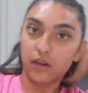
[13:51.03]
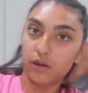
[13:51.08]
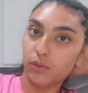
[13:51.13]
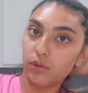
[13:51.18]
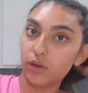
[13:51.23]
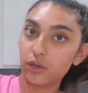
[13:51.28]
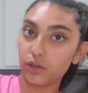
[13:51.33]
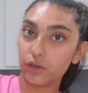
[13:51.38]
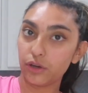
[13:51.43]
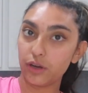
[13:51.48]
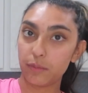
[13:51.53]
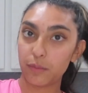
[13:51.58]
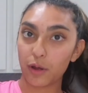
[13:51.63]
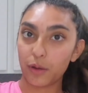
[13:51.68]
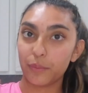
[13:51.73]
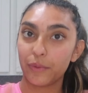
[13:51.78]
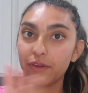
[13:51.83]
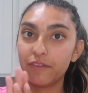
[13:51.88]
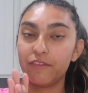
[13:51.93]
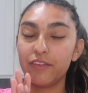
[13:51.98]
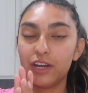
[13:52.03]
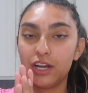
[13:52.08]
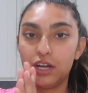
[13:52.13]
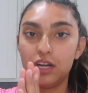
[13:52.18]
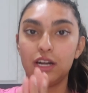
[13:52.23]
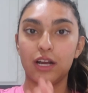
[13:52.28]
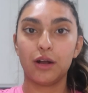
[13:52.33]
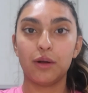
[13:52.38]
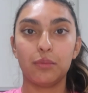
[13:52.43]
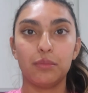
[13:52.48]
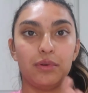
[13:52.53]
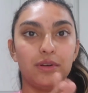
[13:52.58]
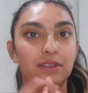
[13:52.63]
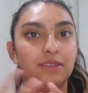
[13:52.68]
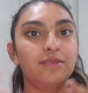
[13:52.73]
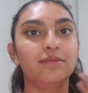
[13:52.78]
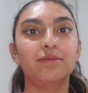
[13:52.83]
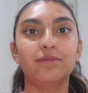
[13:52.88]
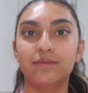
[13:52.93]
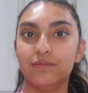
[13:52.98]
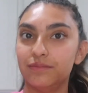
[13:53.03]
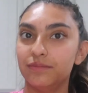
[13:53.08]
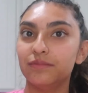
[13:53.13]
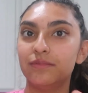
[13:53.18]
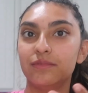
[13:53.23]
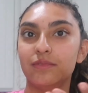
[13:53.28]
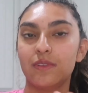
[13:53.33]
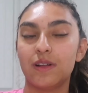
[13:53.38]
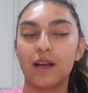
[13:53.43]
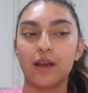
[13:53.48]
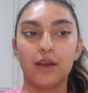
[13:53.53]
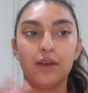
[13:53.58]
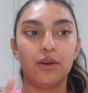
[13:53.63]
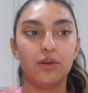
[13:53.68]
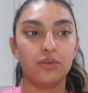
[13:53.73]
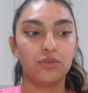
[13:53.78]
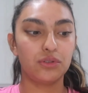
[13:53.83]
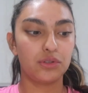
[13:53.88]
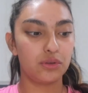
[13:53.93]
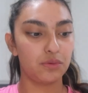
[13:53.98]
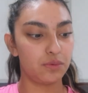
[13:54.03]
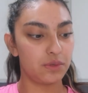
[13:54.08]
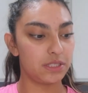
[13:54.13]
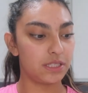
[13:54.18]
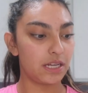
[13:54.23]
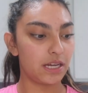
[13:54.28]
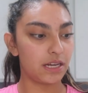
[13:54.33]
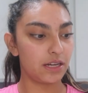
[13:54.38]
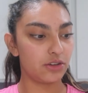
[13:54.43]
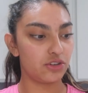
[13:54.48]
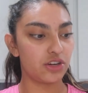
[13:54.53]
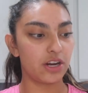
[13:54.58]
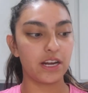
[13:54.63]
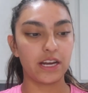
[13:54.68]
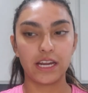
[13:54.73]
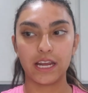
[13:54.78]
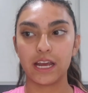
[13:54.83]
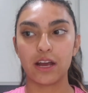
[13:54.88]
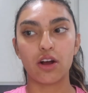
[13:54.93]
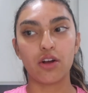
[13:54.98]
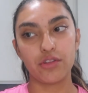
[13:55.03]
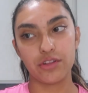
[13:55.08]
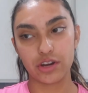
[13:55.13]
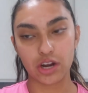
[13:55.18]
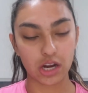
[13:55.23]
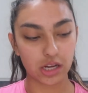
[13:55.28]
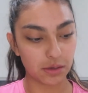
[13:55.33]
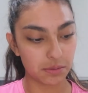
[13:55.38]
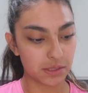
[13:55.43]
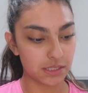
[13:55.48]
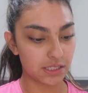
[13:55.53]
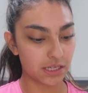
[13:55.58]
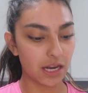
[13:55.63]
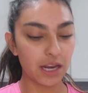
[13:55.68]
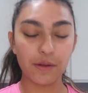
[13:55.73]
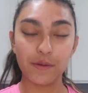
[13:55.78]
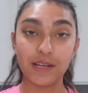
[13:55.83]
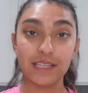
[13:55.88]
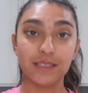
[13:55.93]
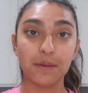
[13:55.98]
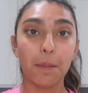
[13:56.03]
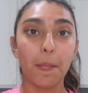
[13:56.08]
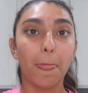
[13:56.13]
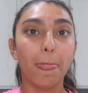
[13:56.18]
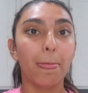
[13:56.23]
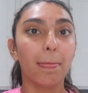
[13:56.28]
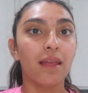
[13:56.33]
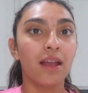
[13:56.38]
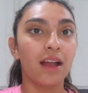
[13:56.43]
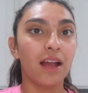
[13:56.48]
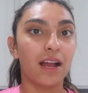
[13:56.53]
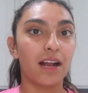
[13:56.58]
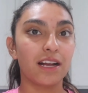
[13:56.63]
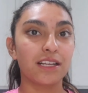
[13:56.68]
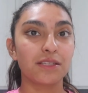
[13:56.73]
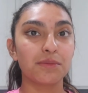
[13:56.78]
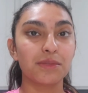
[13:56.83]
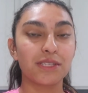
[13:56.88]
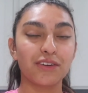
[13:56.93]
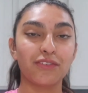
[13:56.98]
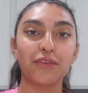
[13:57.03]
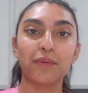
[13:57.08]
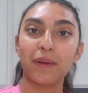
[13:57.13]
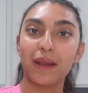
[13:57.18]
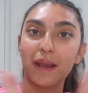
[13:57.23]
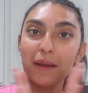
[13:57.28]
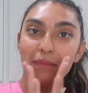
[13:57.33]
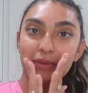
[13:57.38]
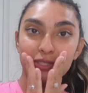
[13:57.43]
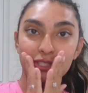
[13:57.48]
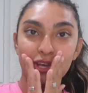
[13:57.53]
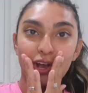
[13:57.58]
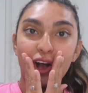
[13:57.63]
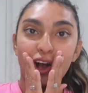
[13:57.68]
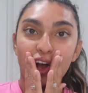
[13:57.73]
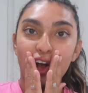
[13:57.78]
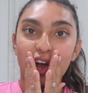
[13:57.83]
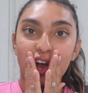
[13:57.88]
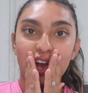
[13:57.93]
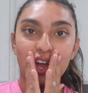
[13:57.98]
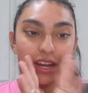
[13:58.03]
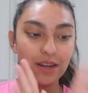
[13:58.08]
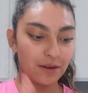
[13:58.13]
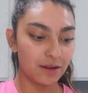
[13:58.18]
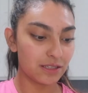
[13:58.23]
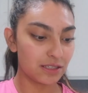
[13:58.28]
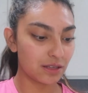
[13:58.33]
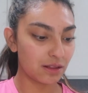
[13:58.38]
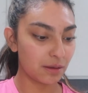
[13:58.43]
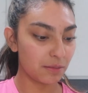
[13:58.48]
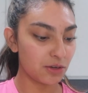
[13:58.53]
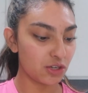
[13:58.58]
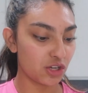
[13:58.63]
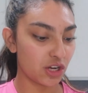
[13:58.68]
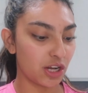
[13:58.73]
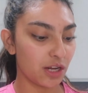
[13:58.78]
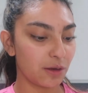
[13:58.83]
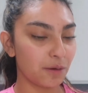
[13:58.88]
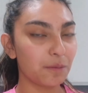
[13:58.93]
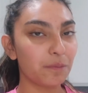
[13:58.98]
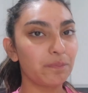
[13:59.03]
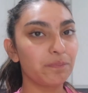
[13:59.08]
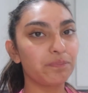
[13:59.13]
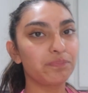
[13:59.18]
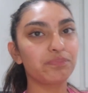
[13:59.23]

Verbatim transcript: well kareem helped me figure it out but i also was like trying to get all the documents anyways i got some stuff from amazon so let me show you